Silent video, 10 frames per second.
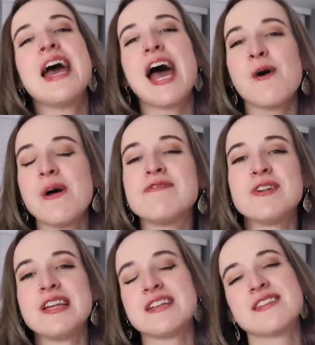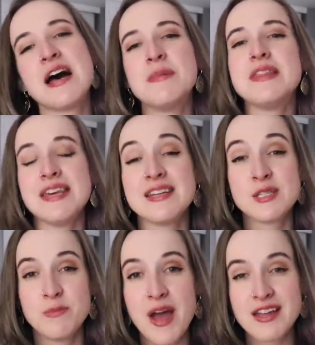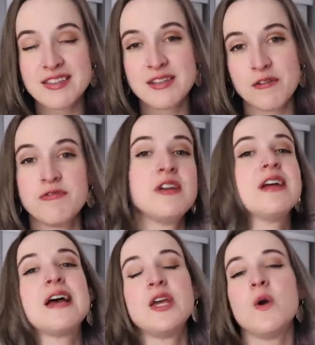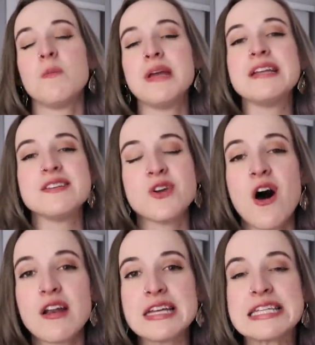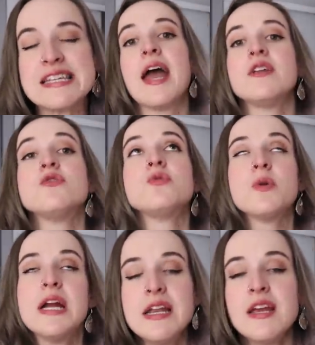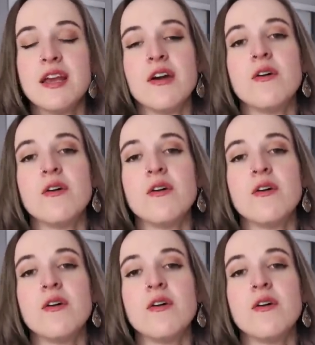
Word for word: However, that has come at the expense of feeling like you're being dishonest and draining you.